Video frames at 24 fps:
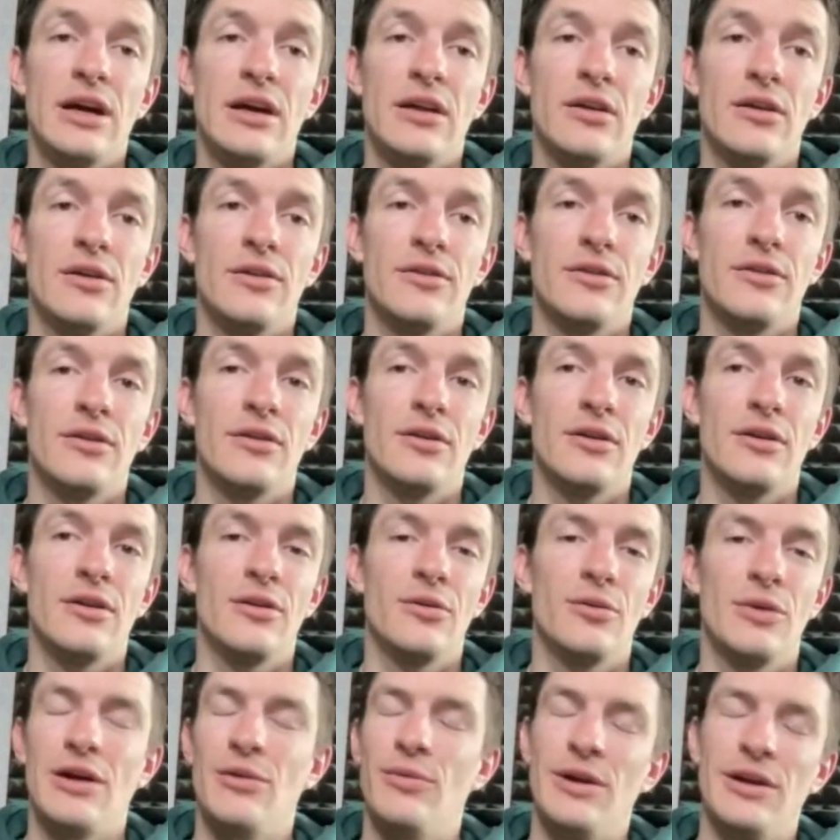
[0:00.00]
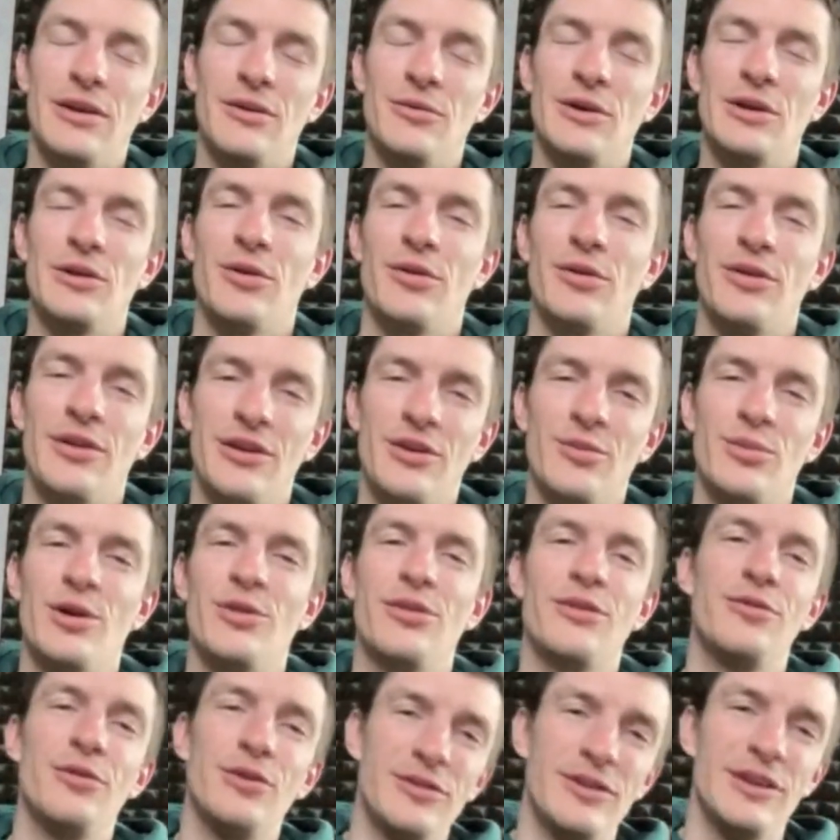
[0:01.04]
And when you think about
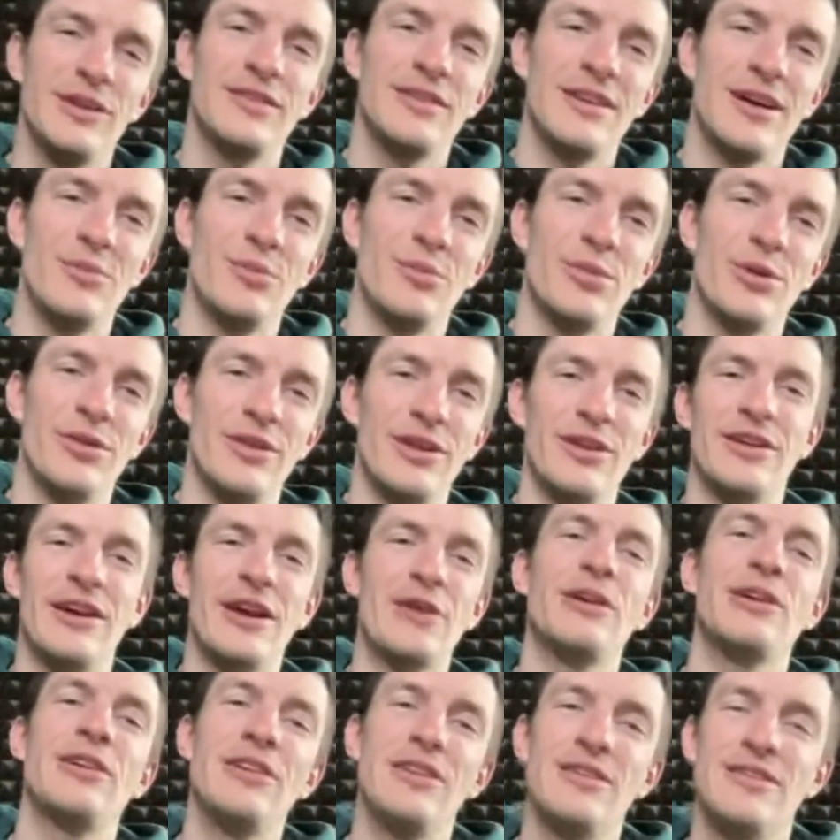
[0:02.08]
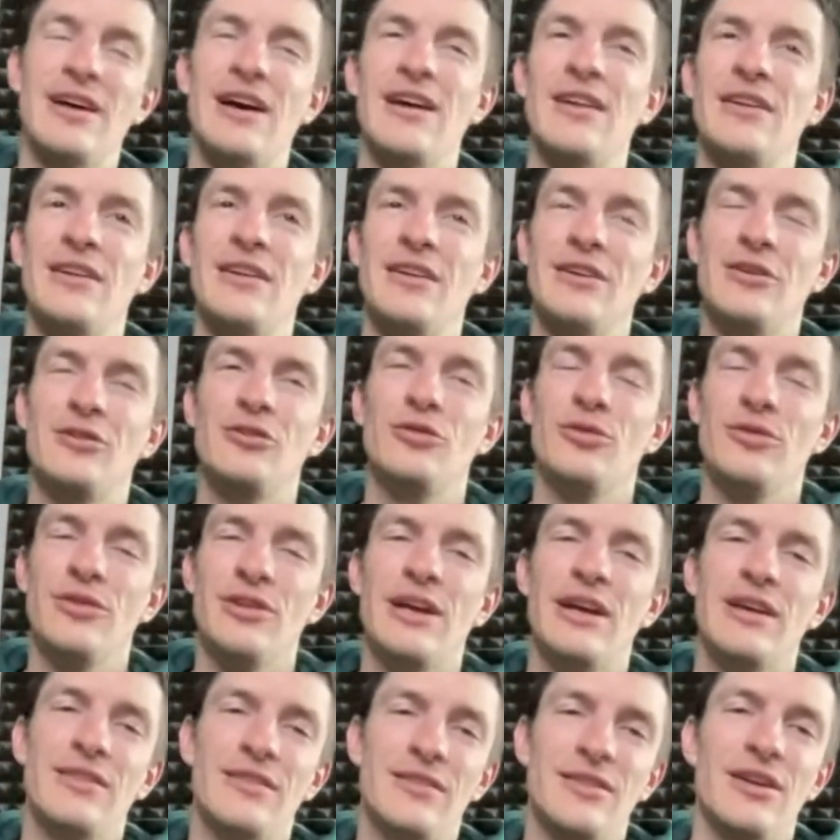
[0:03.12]
the first example, then directly assigning it to the
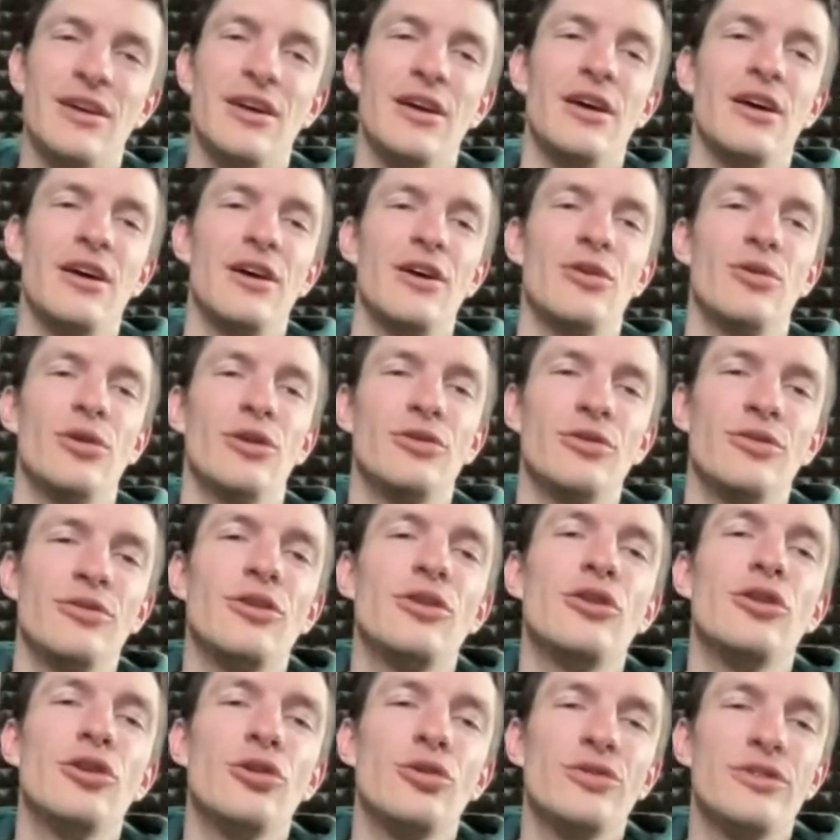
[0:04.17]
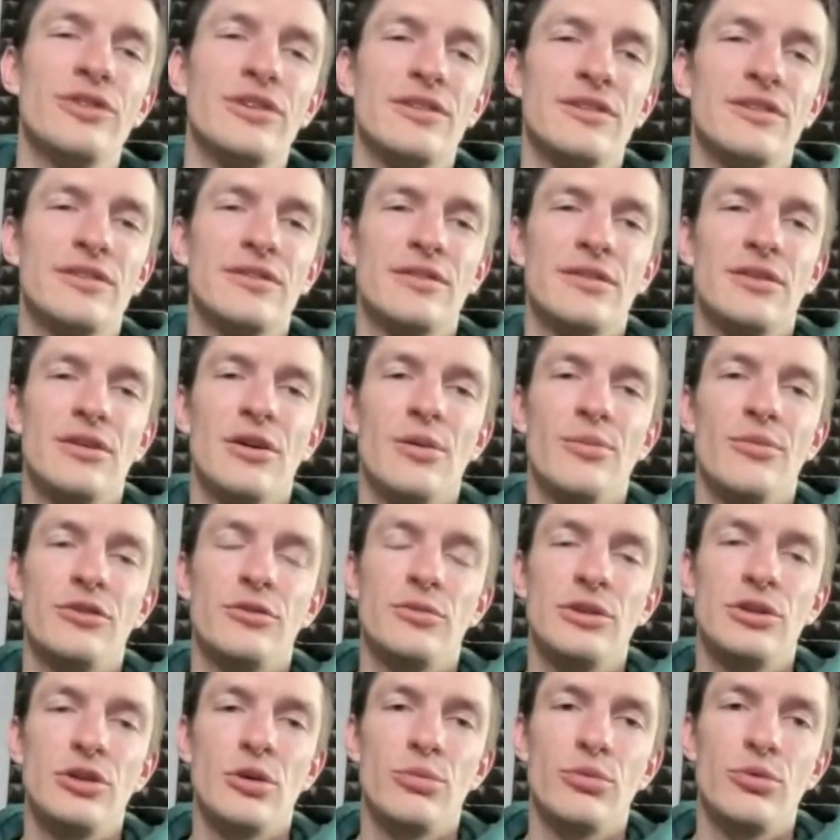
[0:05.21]
next or to the closest
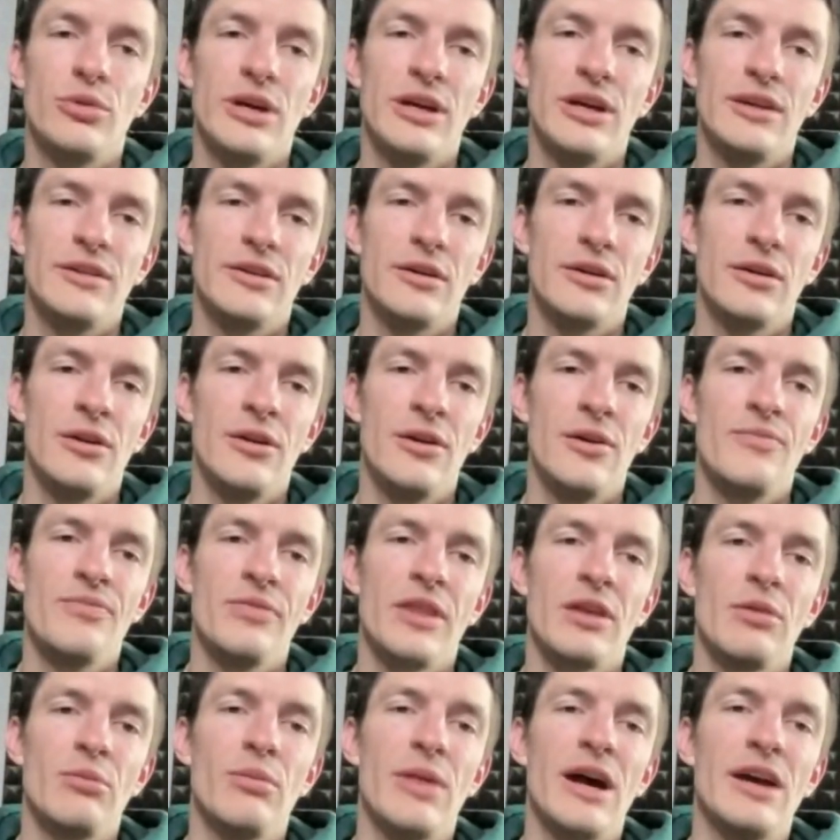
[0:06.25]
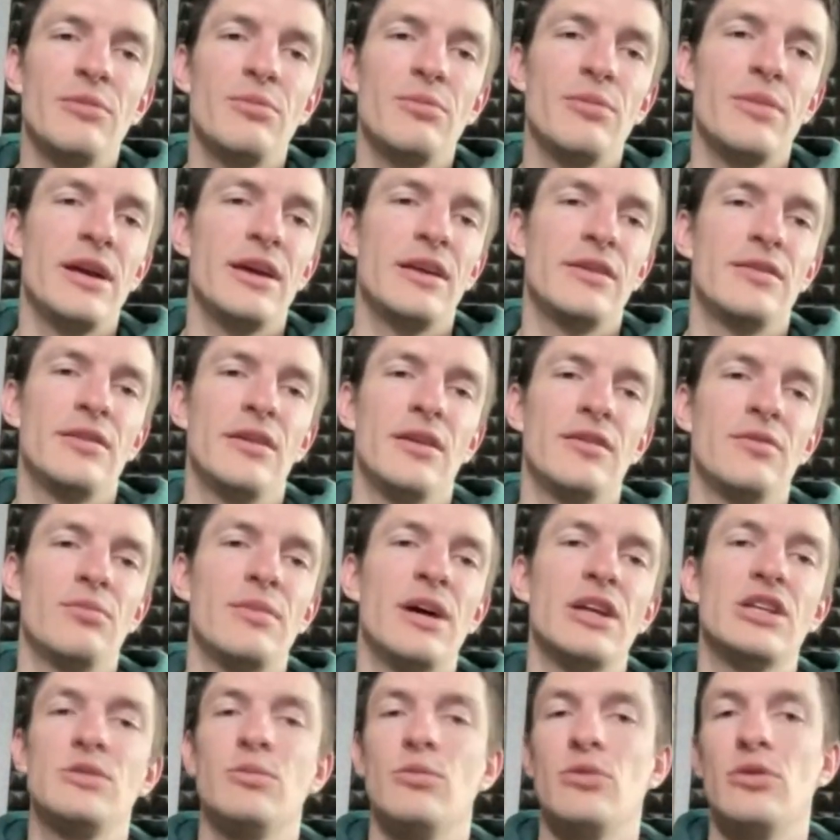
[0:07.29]
street operator might make things
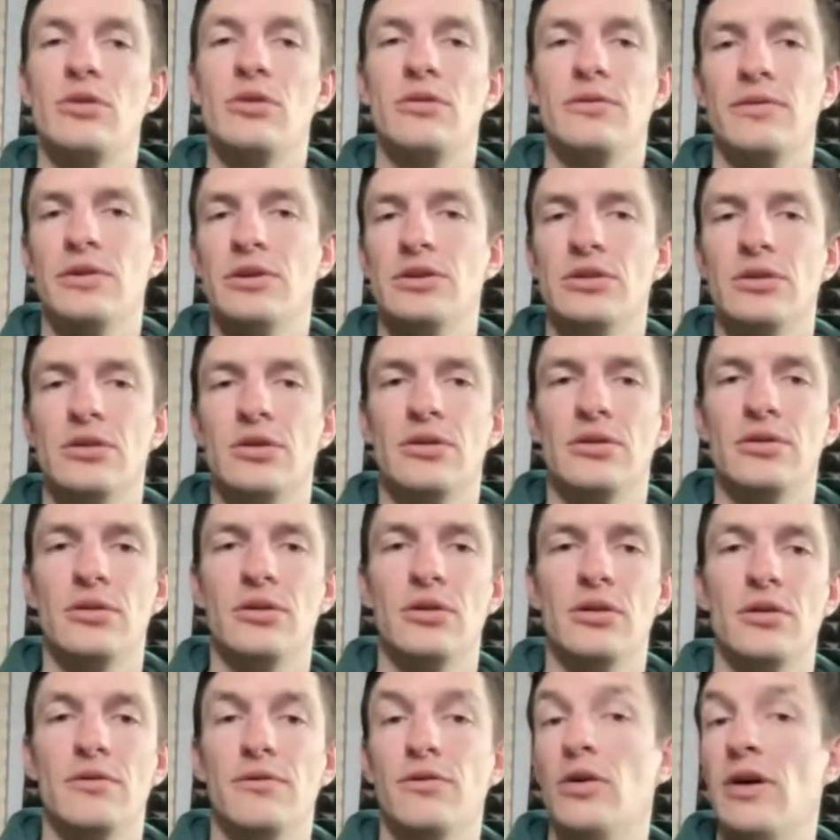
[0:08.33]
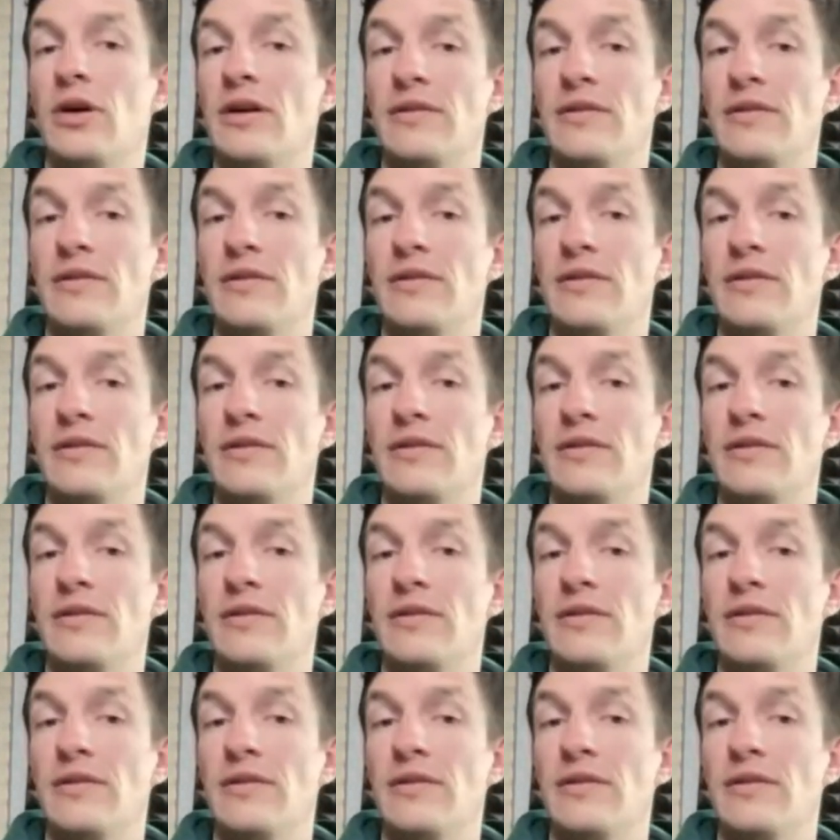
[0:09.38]
much more efficient for